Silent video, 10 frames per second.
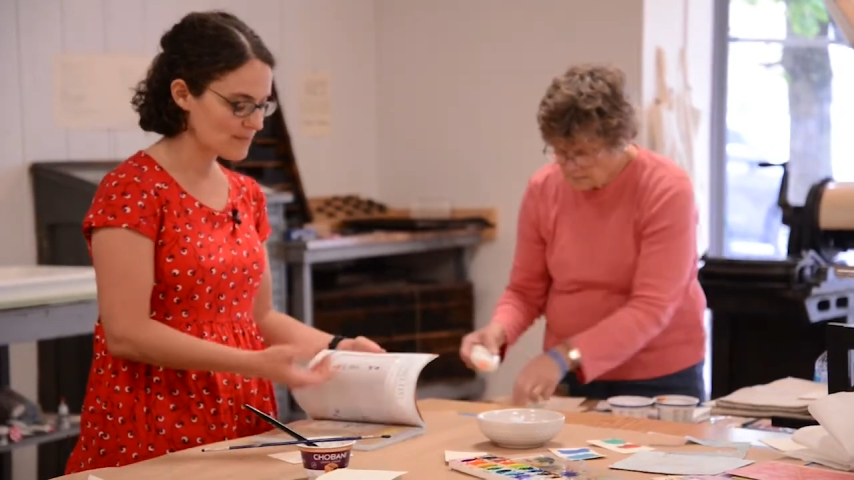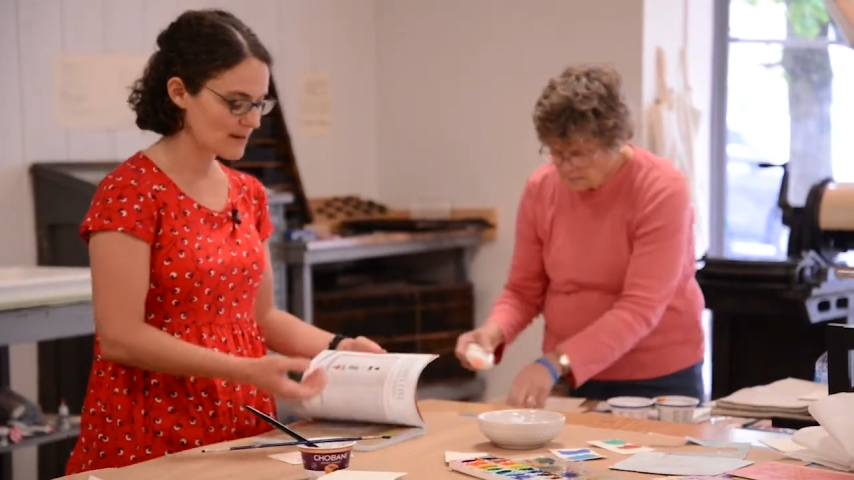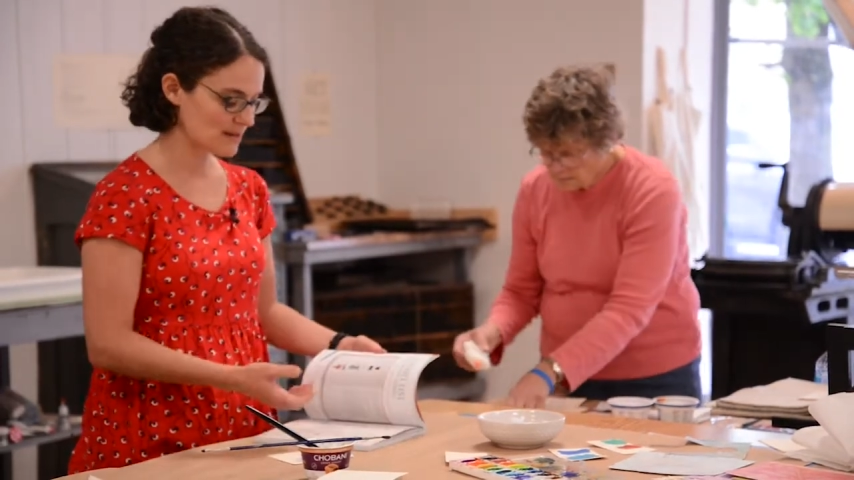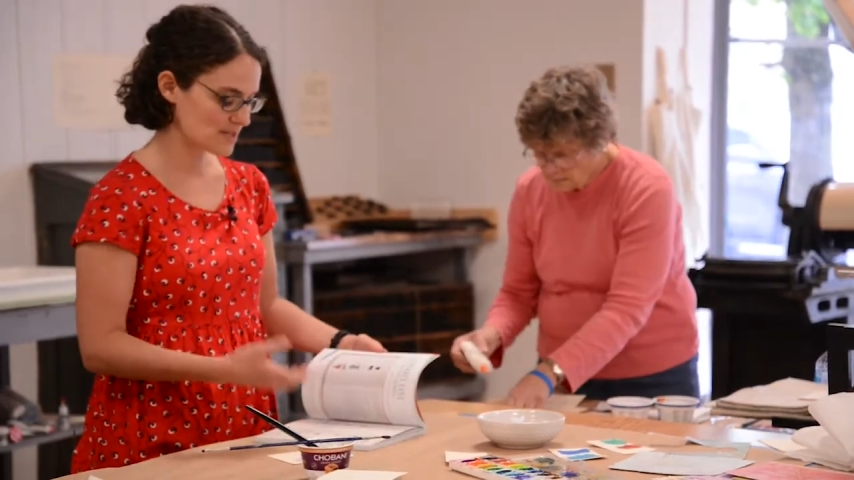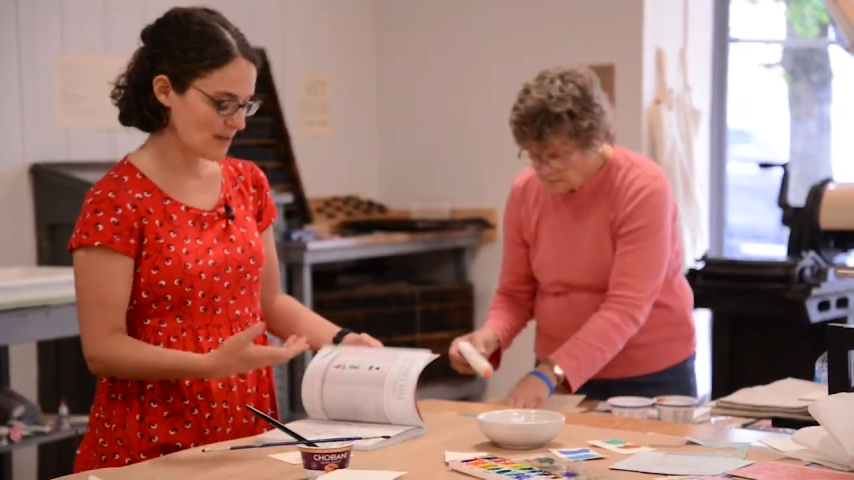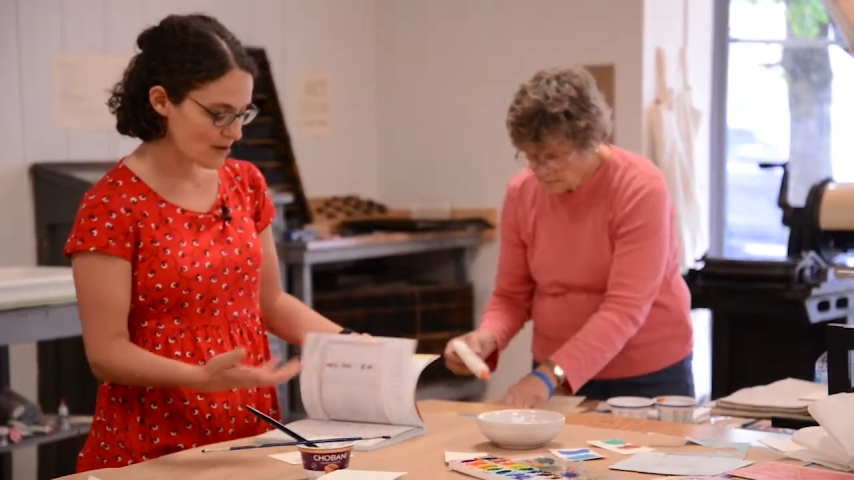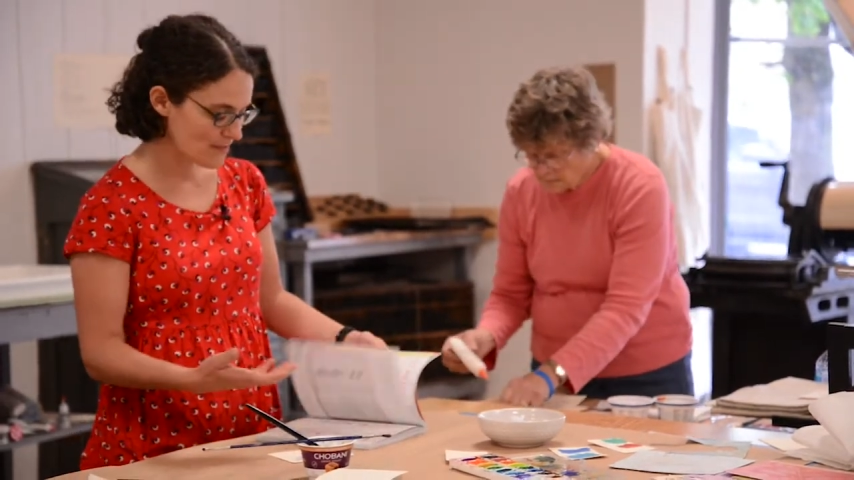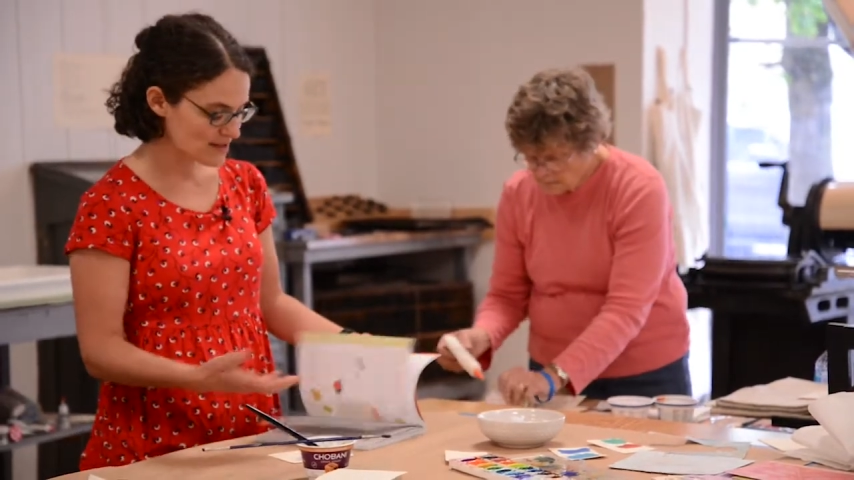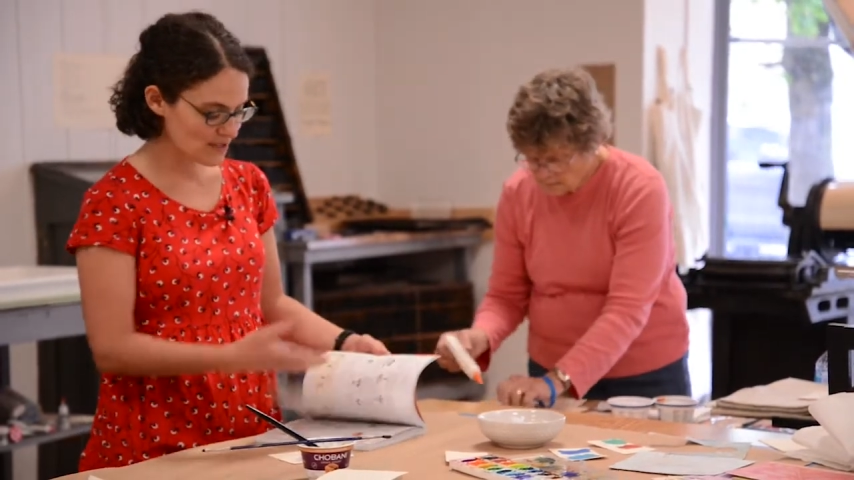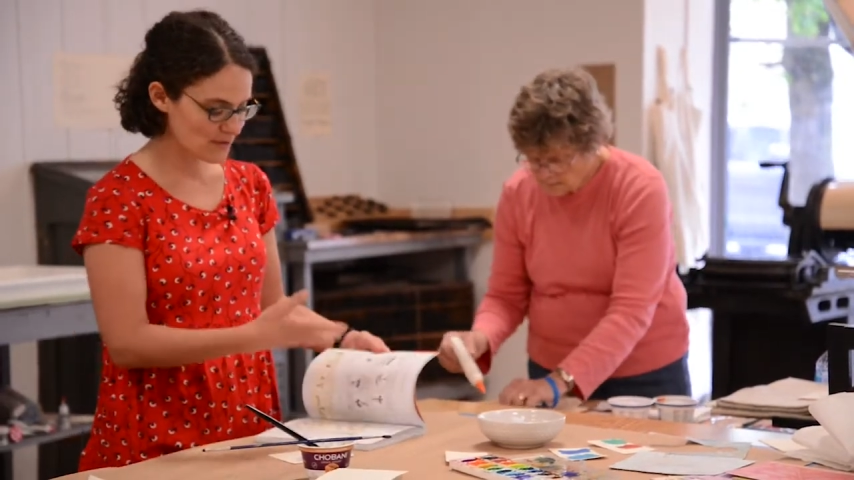and
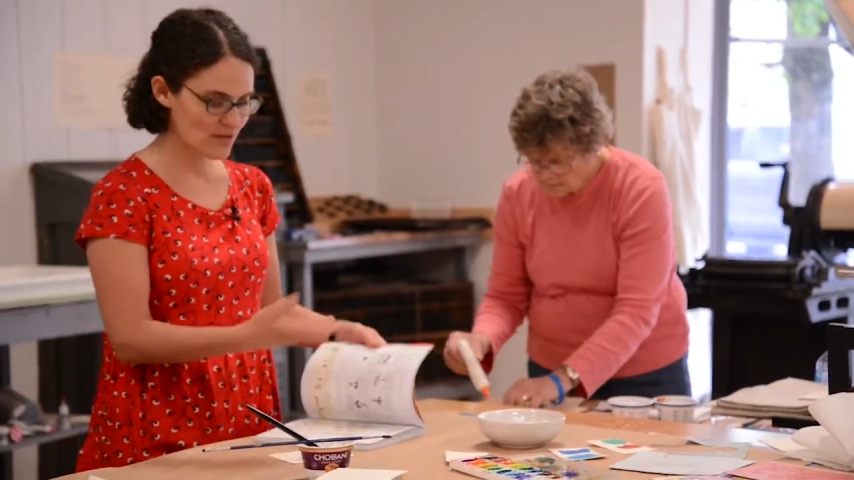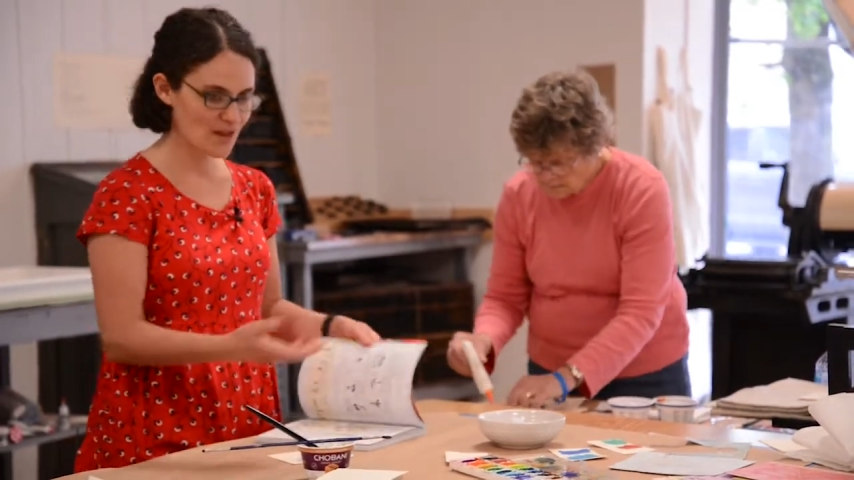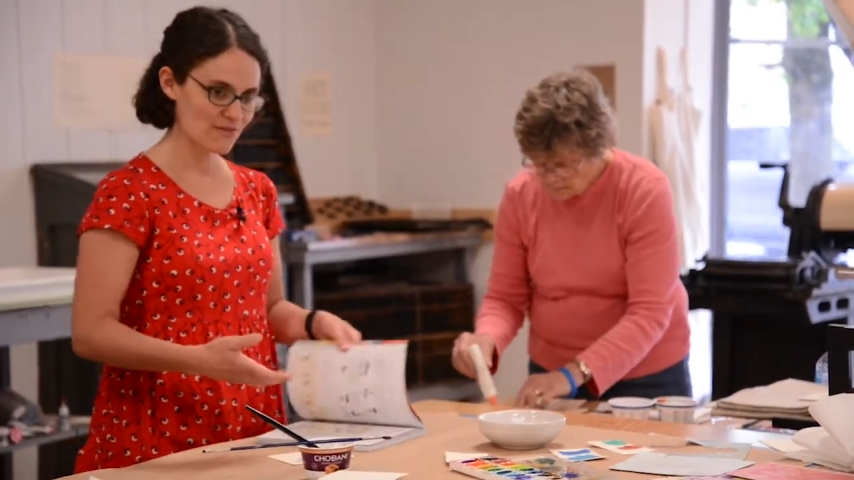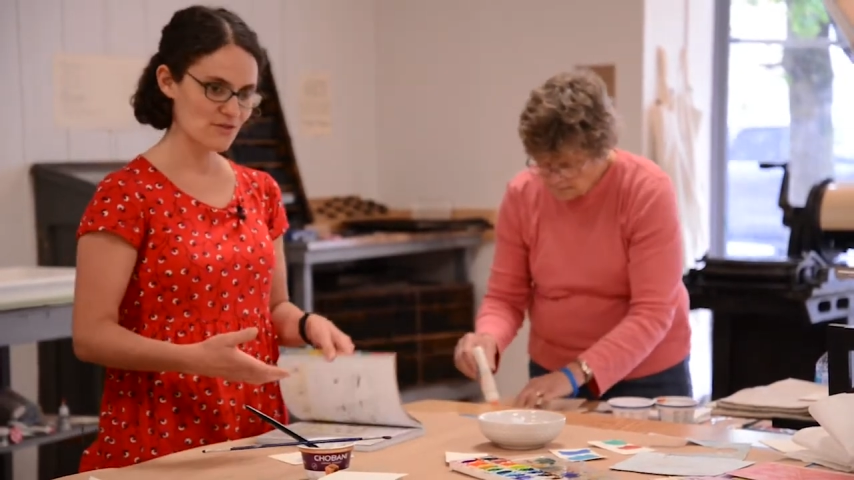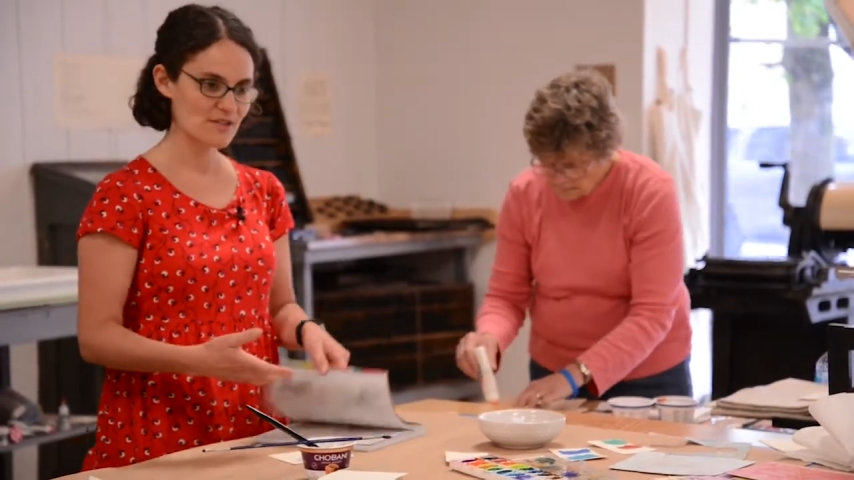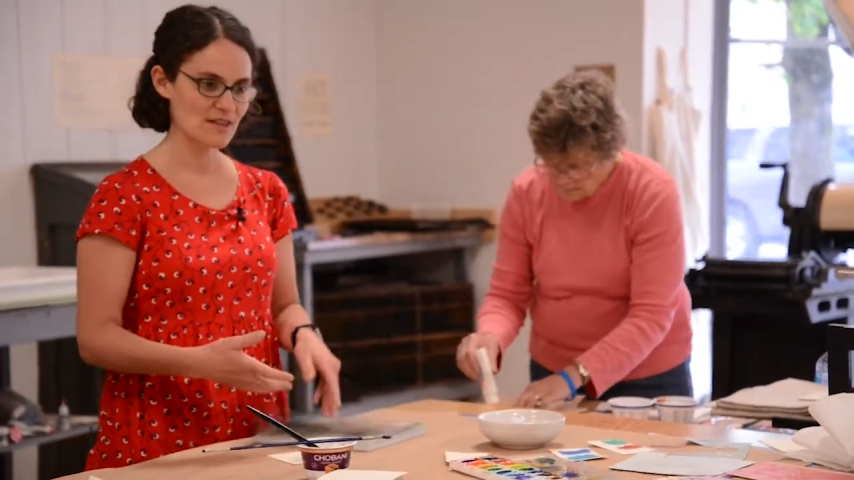experimenting with all of those